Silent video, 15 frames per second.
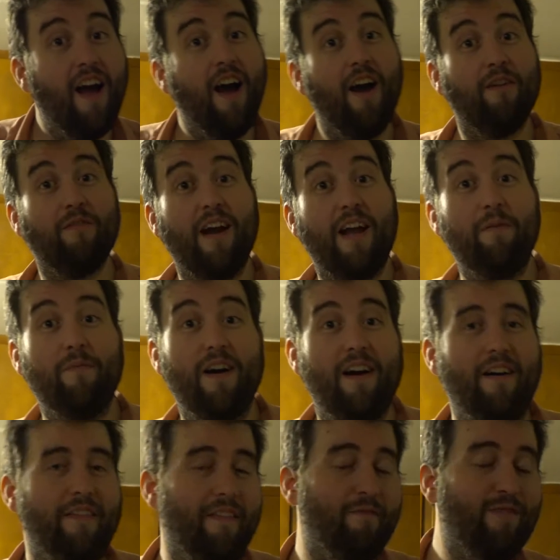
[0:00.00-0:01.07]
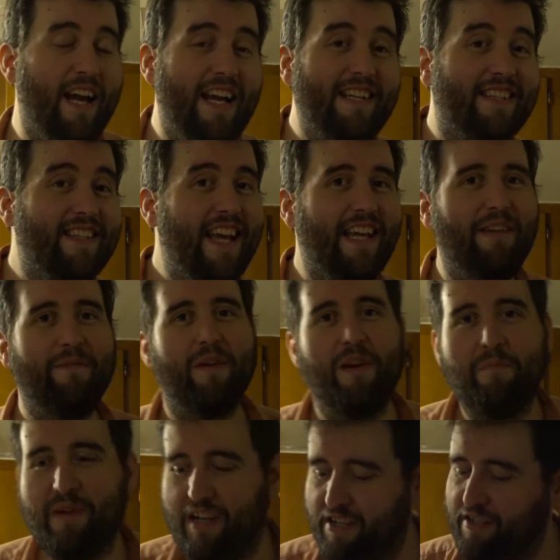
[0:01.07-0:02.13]
All right, well, Rage, thank you
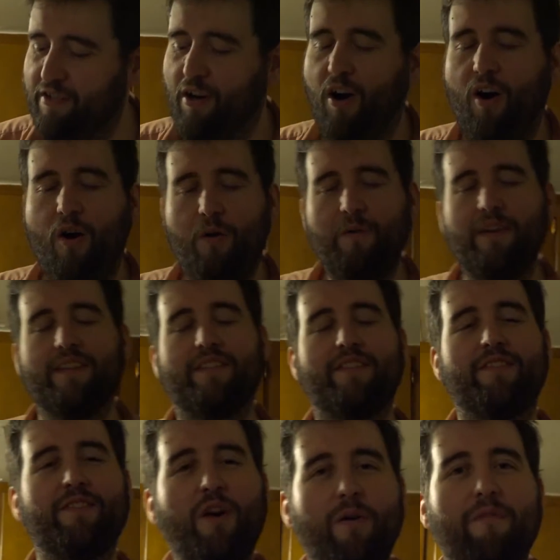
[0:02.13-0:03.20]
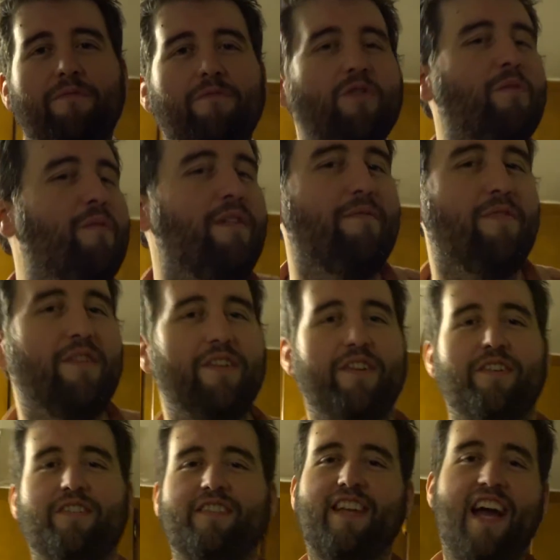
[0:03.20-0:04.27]
very much. You're always so informative on
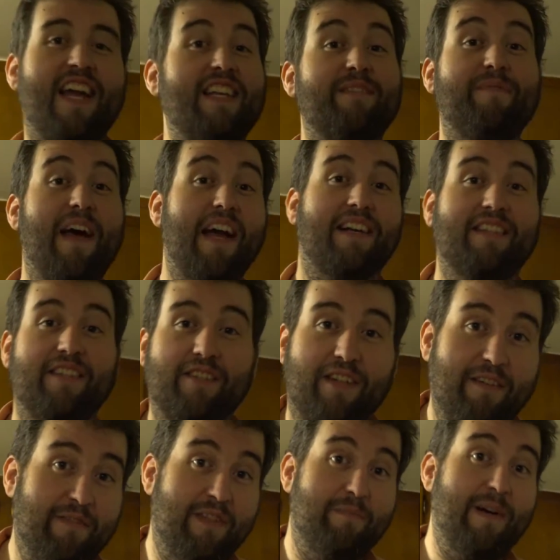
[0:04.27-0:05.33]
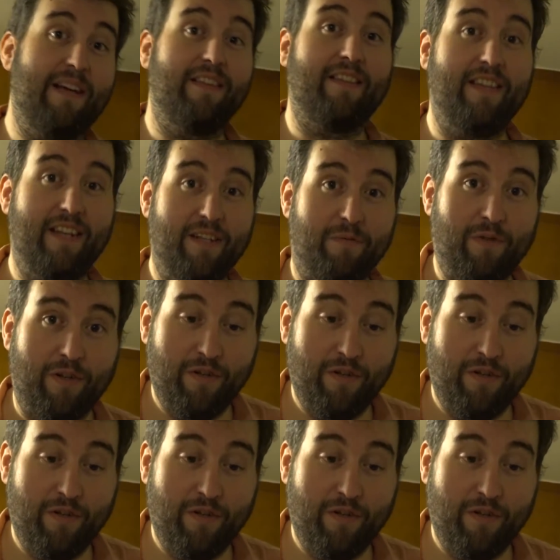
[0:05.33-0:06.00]
your science facts that you give us about the things we're